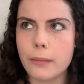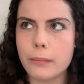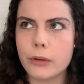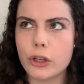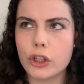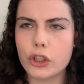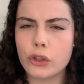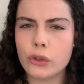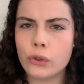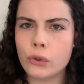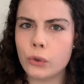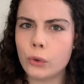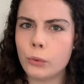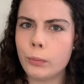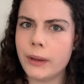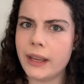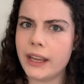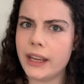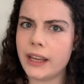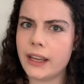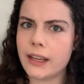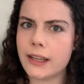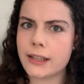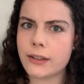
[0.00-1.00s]
Super
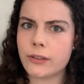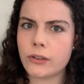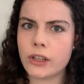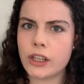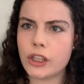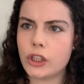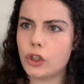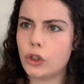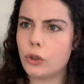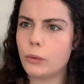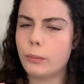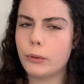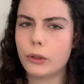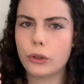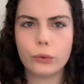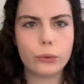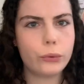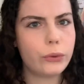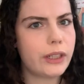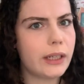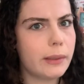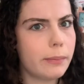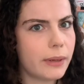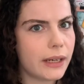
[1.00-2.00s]
eerie, super
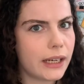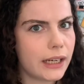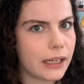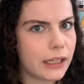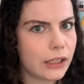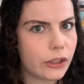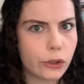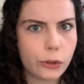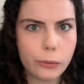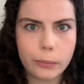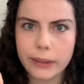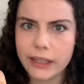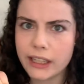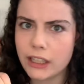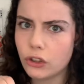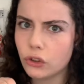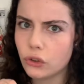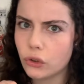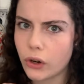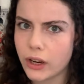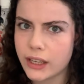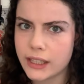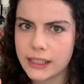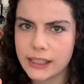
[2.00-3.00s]
creepy, super
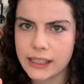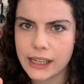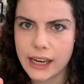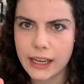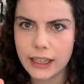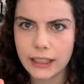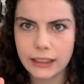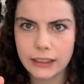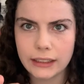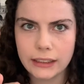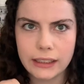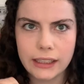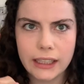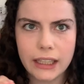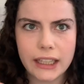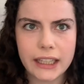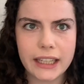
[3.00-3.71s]
interesting.